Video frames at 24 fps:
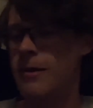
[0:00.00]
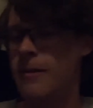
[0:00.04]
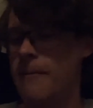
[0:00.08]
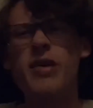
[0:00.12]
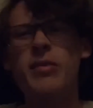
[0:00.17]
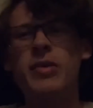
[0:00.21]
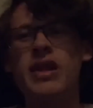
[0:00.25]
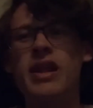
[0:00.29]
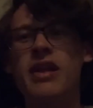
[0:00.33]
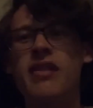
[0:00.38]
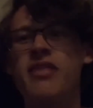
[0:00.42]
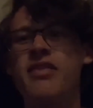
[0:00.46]

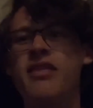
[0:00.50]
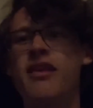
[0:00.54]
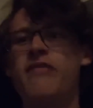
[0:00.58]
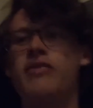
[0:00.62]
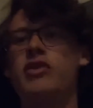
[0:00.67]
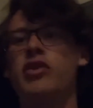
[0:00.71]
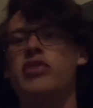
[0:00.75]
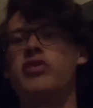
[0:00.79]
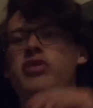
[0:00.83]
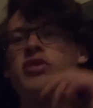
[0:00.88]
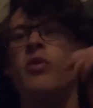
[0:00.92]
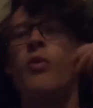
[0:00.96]
One had
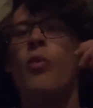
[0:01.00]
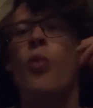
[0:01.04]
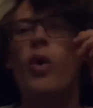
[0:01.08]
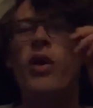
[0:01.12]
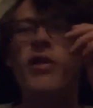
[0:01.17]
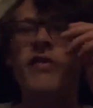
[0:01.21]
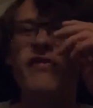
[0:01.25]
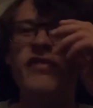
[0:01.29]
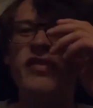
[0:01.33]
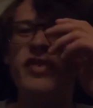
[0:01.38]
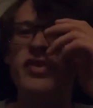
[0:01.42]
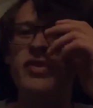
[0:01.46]

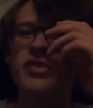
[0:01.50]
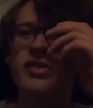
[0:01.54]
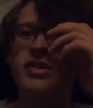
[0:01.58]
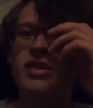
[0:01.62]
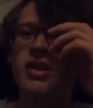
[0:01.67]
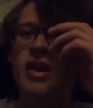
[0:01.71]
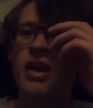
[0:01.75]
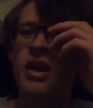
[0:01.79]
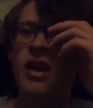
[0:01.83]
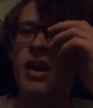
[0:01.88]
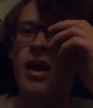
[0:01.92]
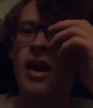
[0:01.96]
701 views,
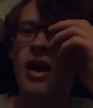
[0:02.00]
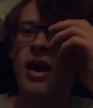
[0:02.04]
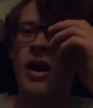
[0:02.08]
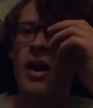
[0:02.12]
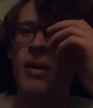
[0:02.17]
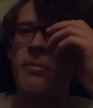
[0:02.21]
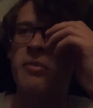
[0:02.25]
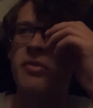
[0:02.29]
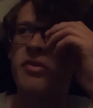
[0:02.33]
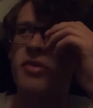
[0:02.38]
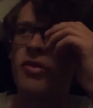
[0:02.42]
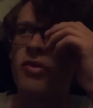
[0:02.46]

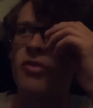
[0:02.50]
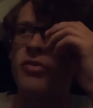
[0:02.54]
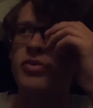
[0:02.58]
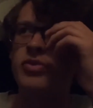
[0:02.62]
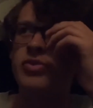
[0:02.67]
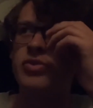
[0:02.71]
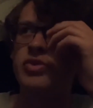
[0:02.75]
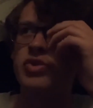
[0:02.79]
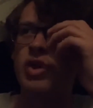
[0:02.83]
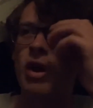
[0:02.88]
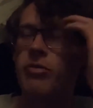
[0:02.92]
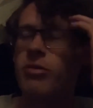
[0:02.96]
so
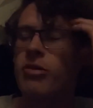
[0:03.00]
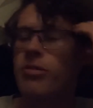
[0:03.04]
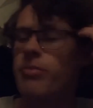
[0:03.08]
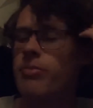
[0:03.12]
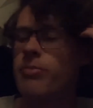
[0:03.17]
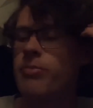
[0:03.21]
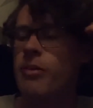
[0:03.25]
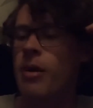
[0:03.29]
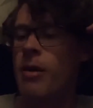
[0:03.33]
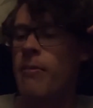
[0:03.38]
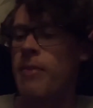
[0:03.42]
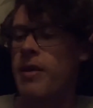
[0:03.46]
dropped
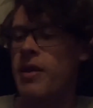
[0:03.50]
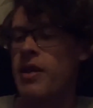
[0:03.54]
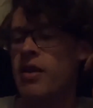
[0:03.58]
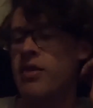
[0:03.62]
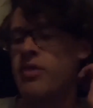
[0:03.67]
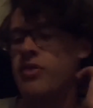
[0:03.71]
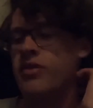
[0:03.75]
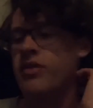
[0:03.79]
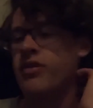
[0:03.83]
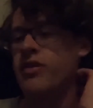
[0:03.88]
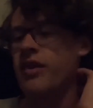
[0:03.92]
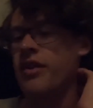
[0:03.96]
a bit
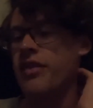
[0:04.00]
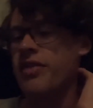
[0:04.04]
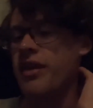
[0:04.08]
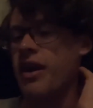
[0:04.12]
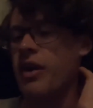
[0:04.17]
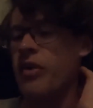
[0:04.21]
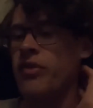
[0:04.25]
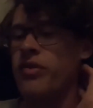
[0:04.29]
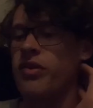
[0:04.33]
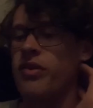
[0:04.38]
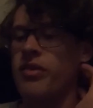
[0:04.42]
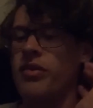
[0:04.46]
under
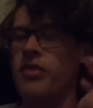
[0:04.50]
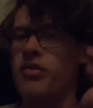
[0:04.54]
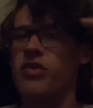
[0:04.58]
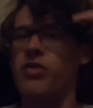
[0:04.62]
1,000.